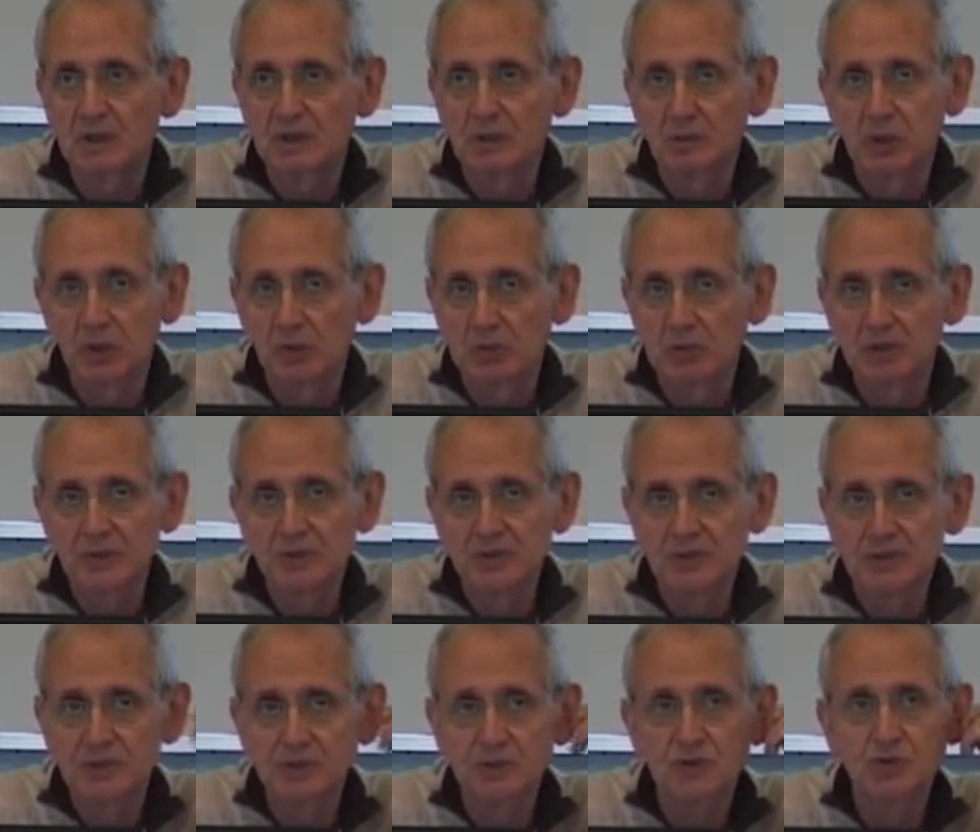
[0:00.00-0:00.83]

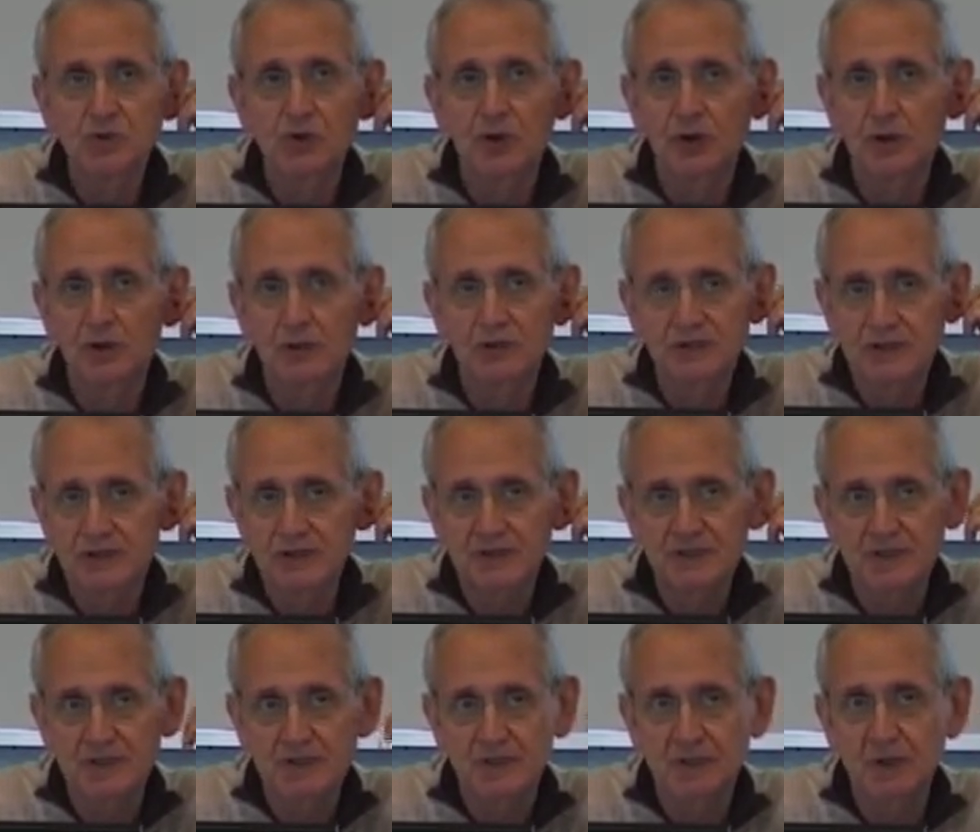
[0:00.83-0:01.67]
published in journals,
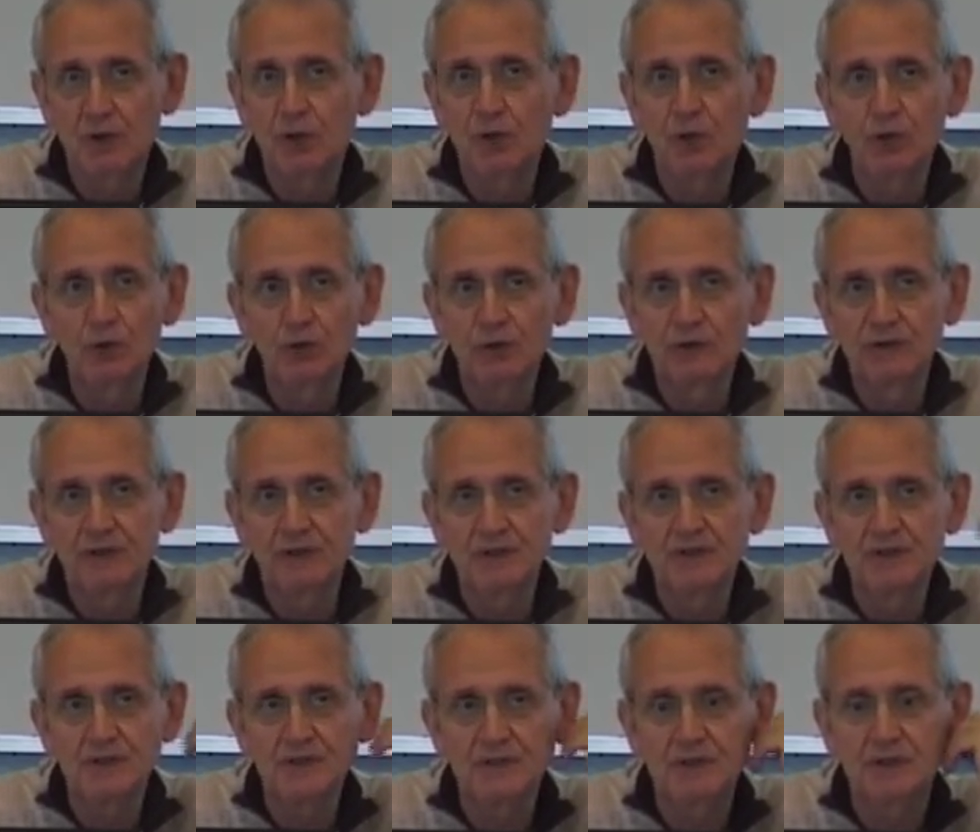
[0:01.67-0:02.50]
etc., all
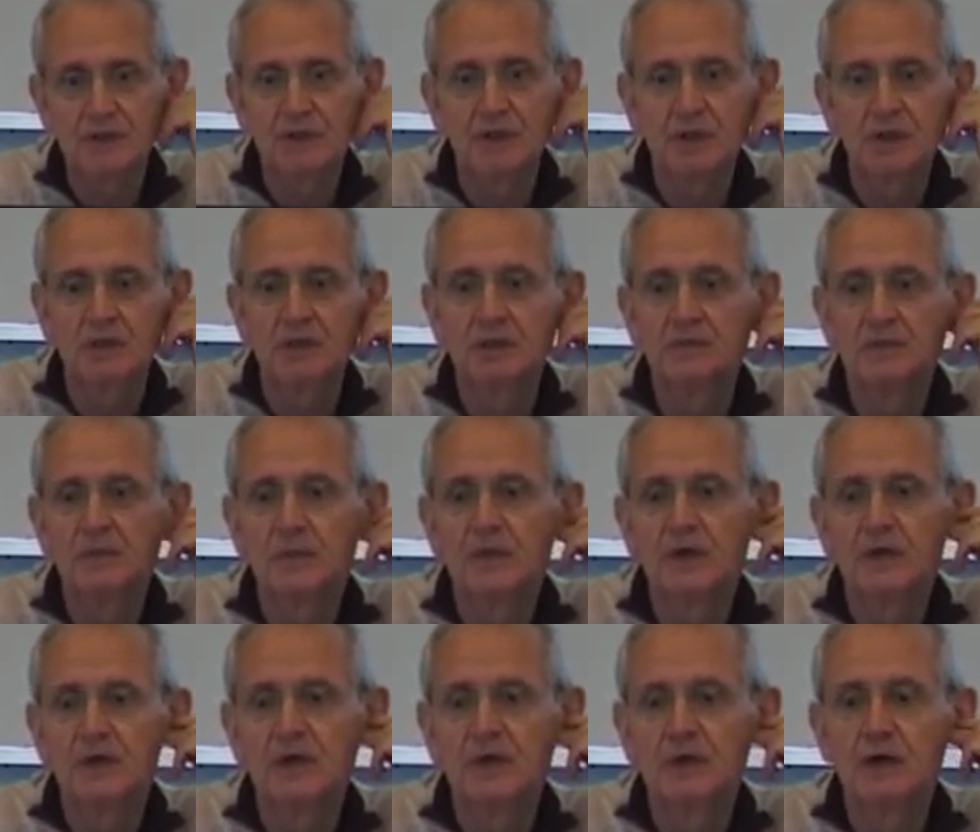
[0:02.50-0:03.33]
these
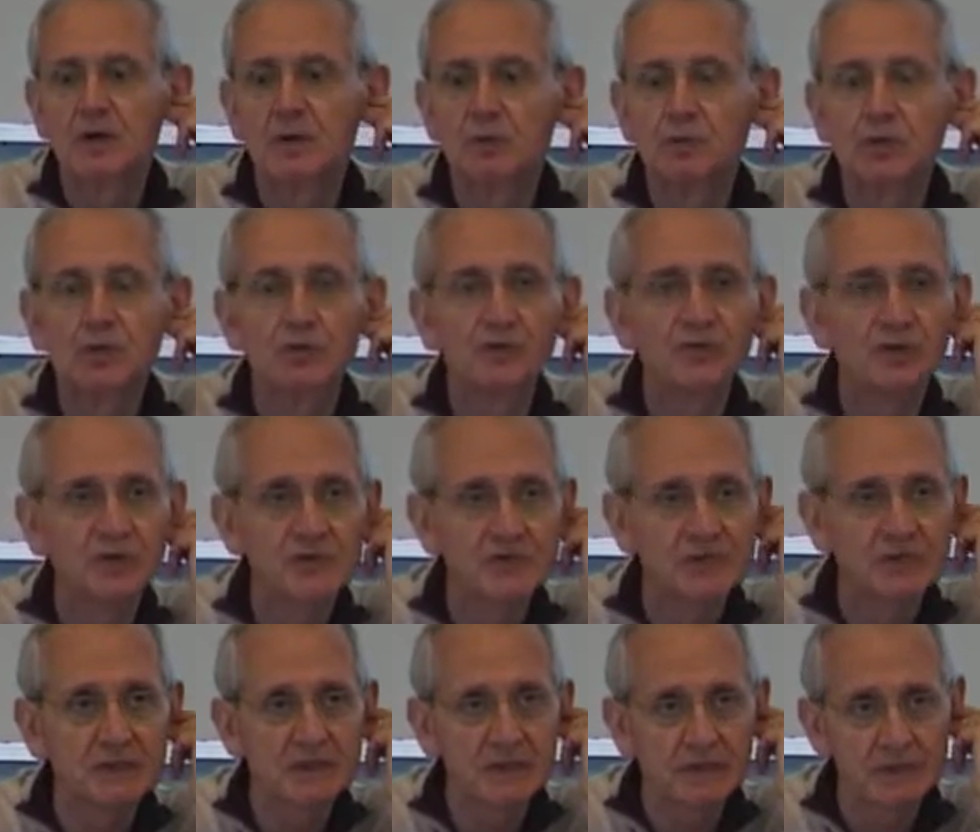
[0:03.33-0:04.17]

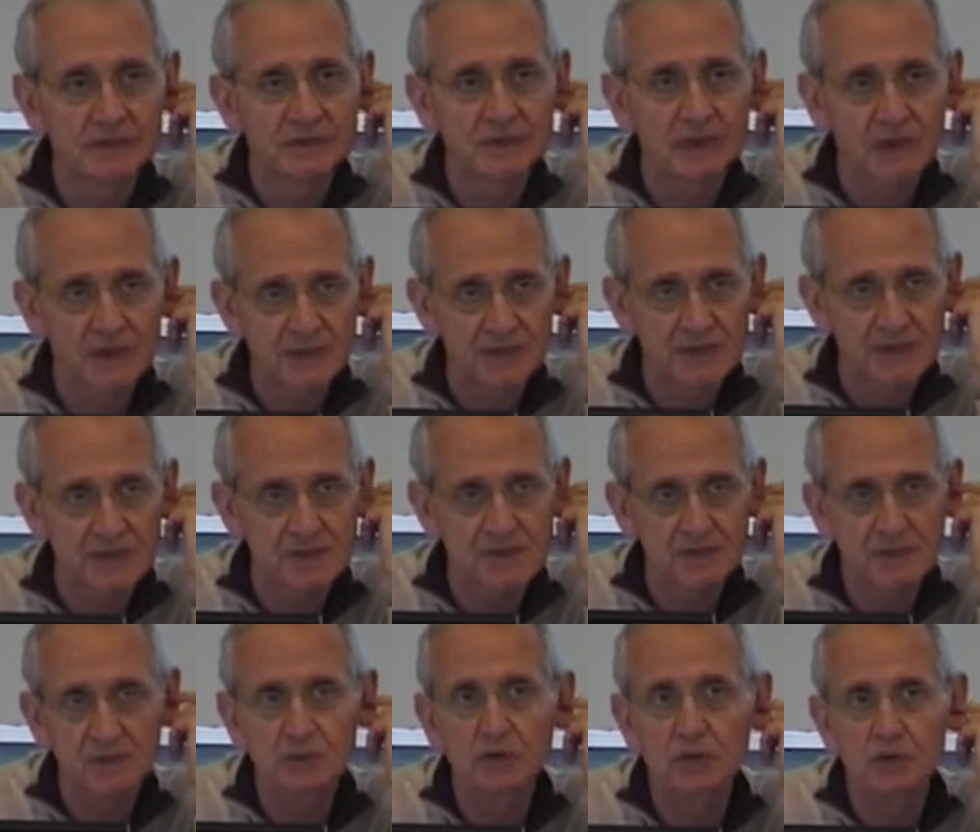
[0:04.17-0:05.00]
professional advances
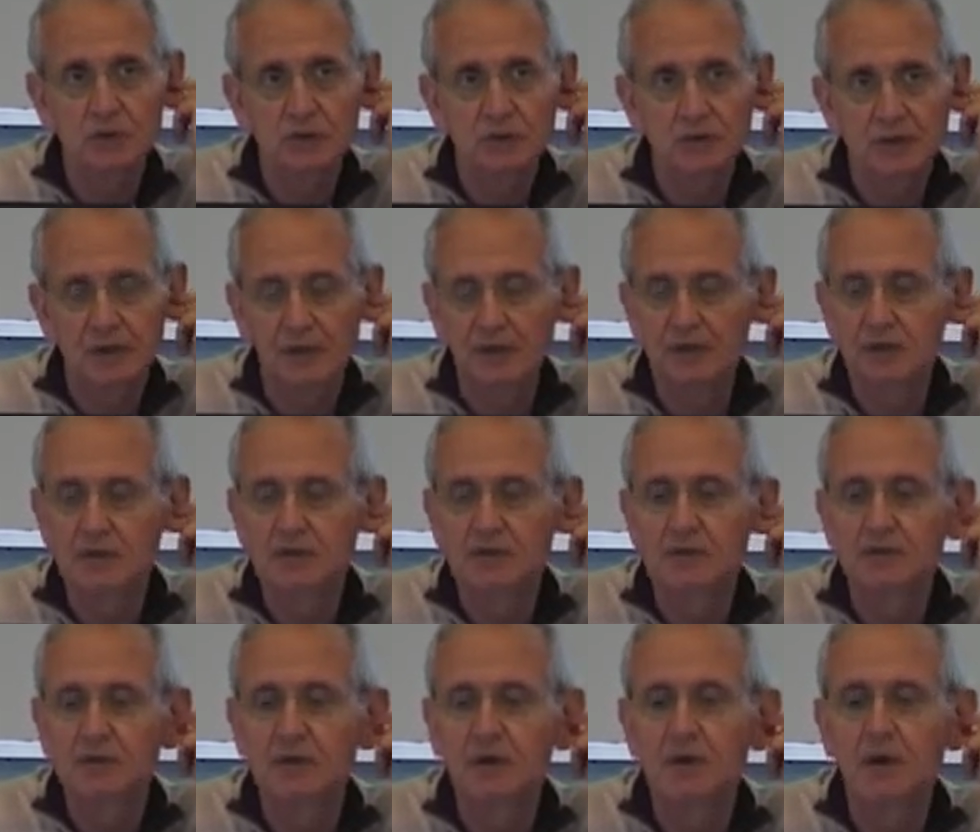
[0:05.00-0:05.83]
need to be taken
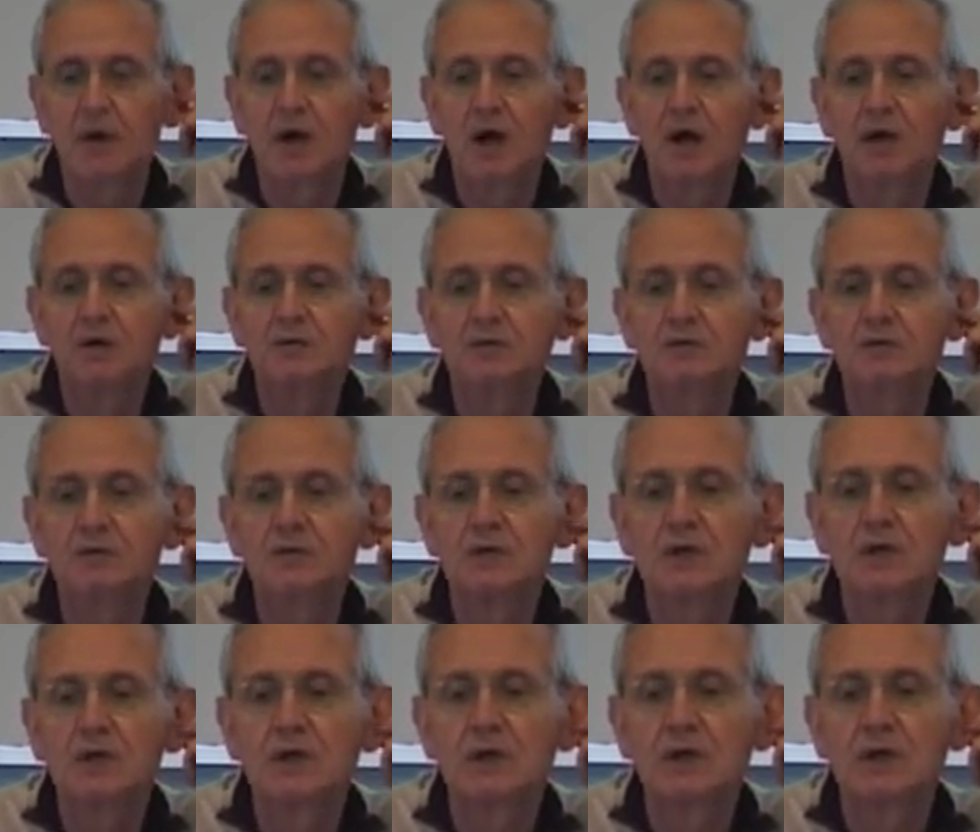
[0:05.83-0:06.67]
into account.
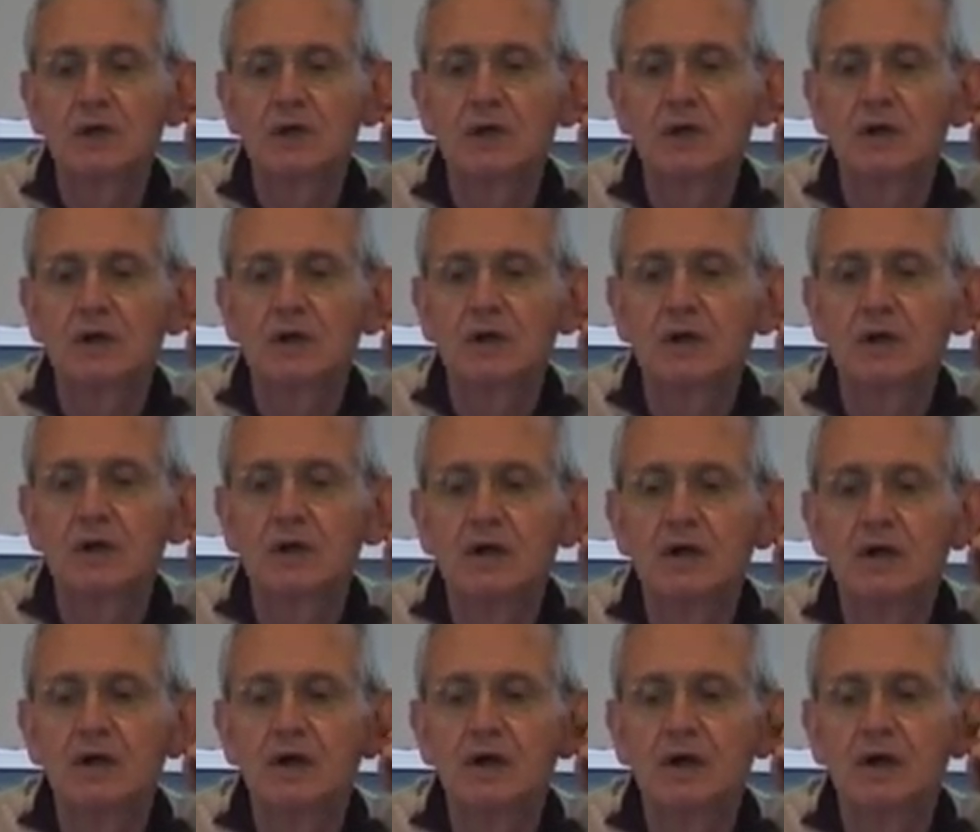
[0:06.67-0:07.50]

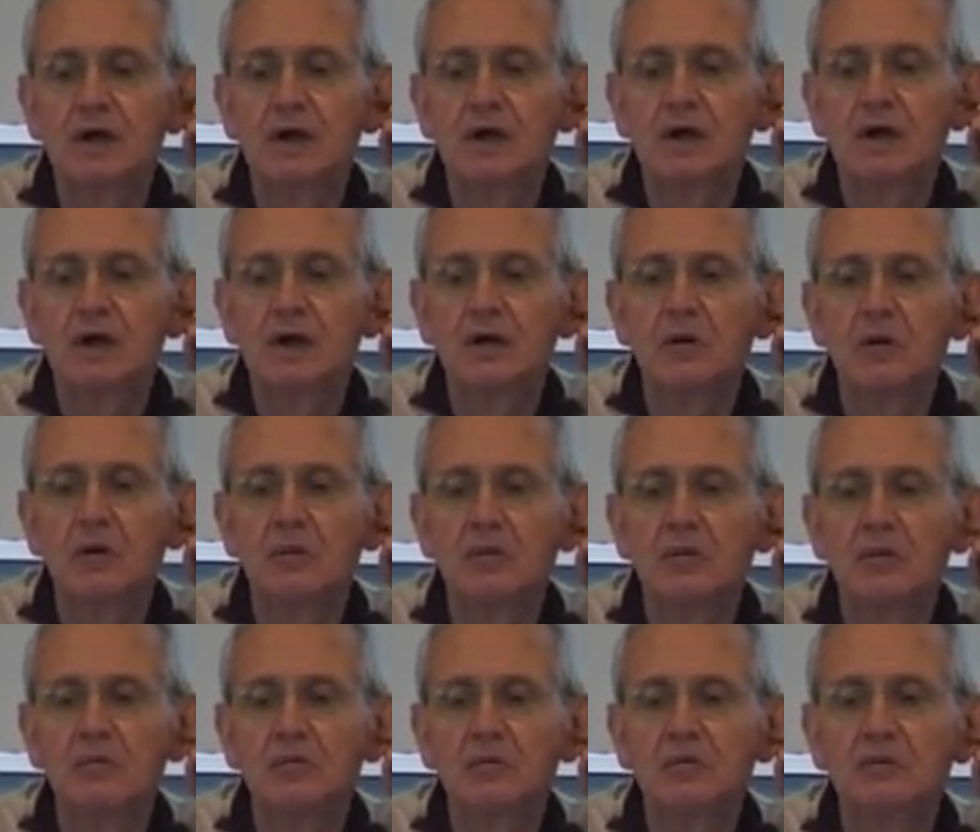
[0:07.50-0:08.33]

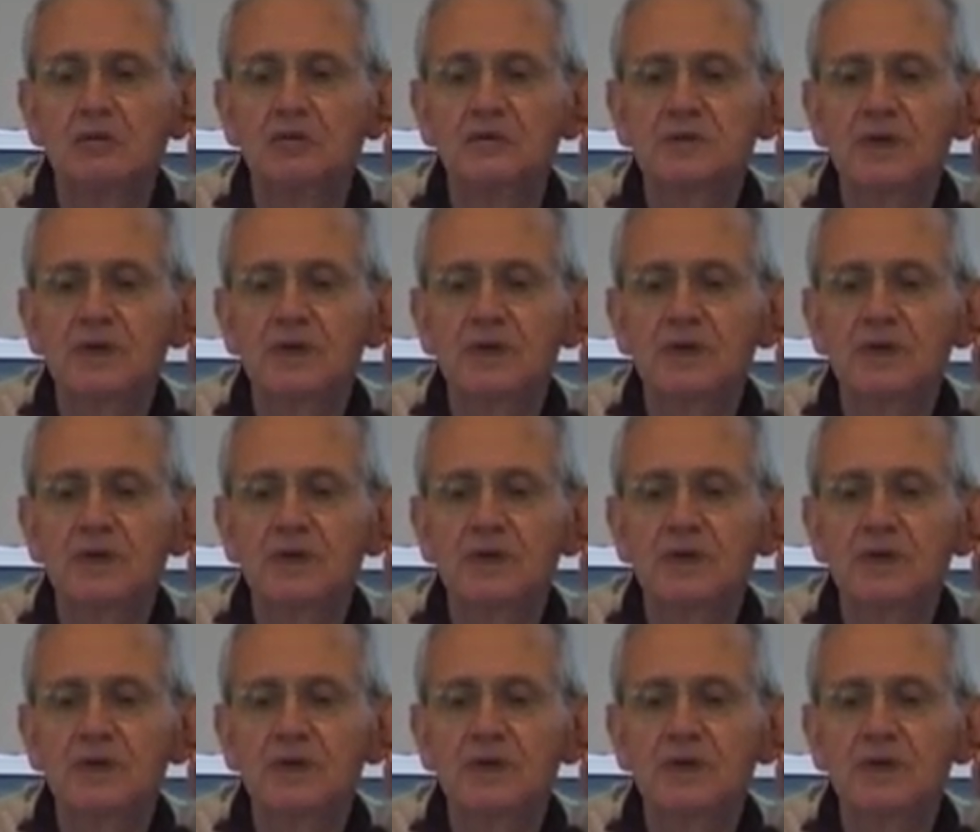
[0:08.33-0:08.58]
The